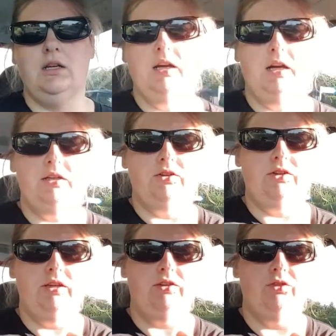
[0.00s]
I just
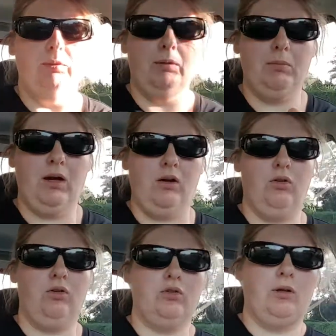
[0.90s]
need to remember how
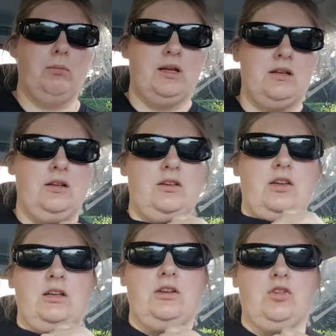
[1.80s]
long time it actually
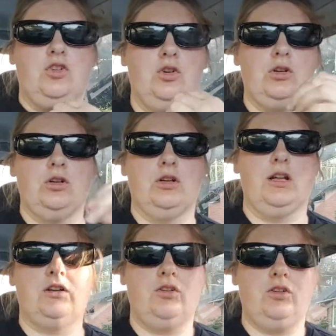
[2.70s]
take to cook on
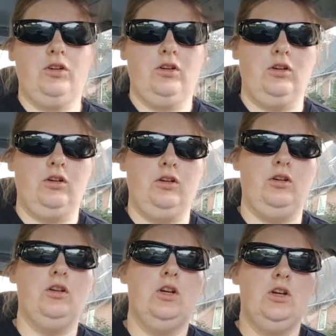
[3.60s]
that
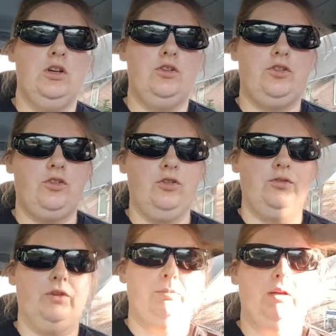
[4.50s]
uh, stove up